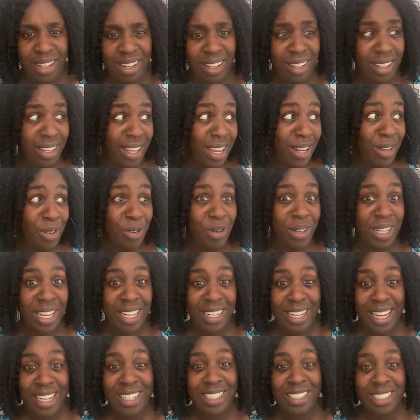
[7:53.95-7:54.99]
Look at Lord
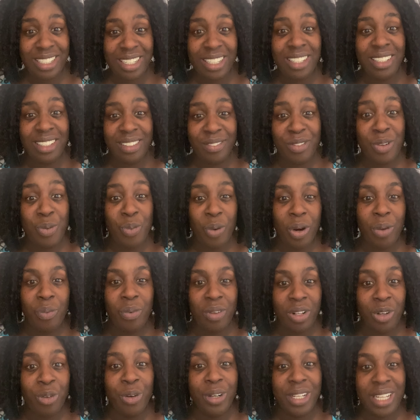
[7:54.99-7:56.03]
Ganesha. If you work
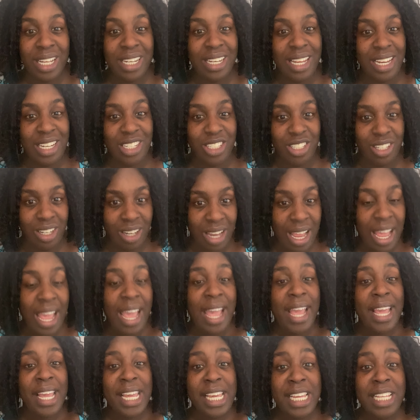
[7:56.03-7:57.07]
with Lord Ganesha,
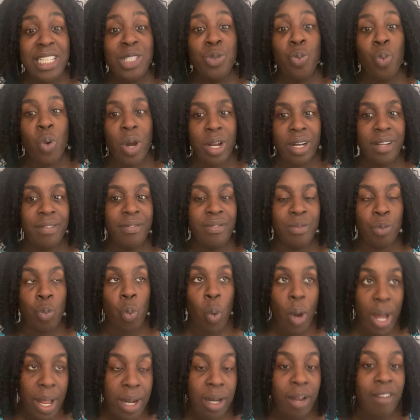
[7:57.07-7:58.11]
he's one
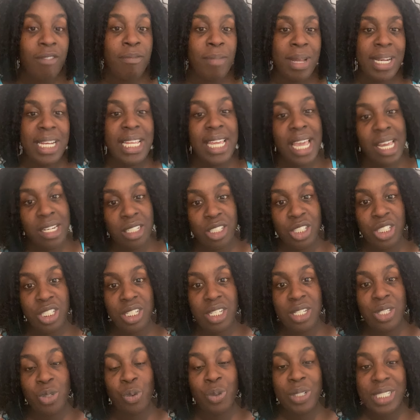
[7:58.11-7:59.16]
of many
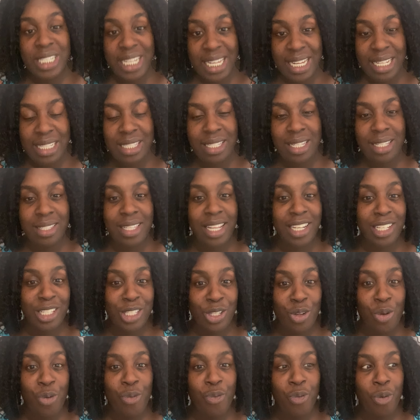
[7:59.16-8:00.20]
energies or deities that is
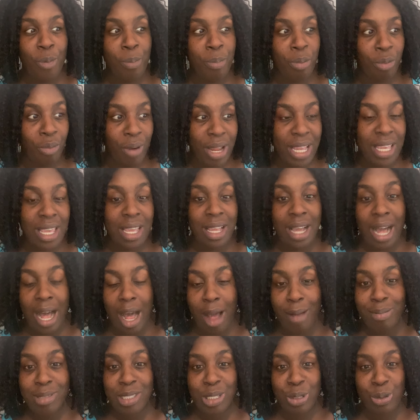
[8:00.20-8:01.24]
known for breaking
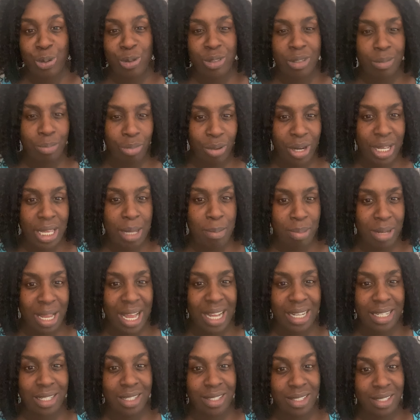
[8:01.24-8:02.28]
obstacles or breaking
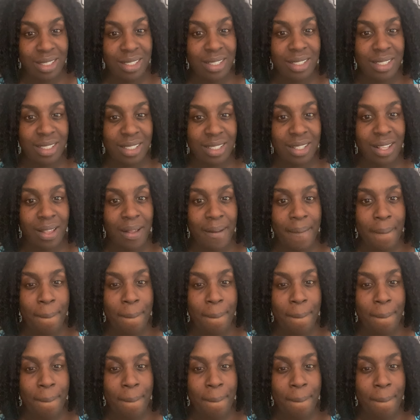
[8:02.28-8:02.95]
blockages.